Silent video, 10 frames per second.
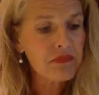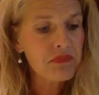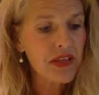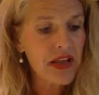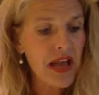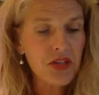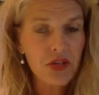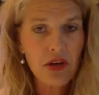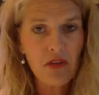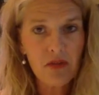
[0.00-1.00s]
the
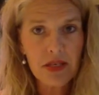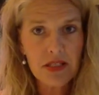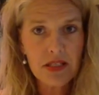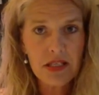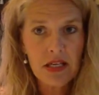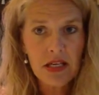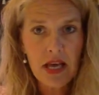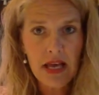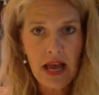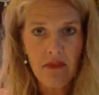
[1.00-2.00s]
national government,
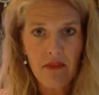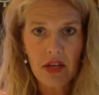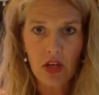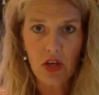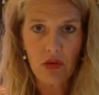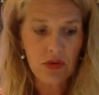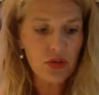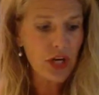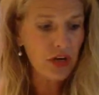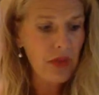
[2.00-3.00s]
and having, those
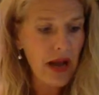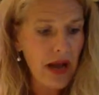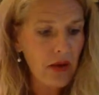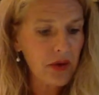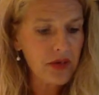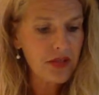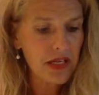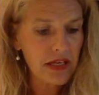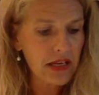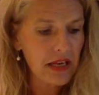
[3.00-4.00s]
shared powers
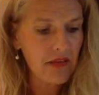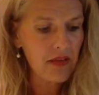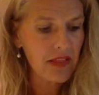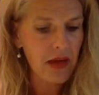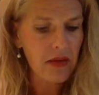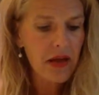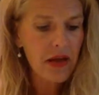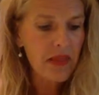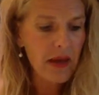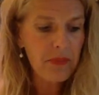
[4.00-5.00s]
and having that
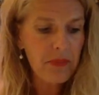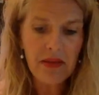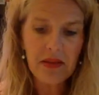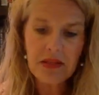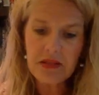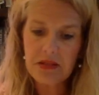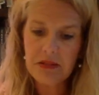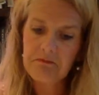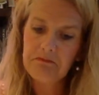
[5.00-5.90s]
balance.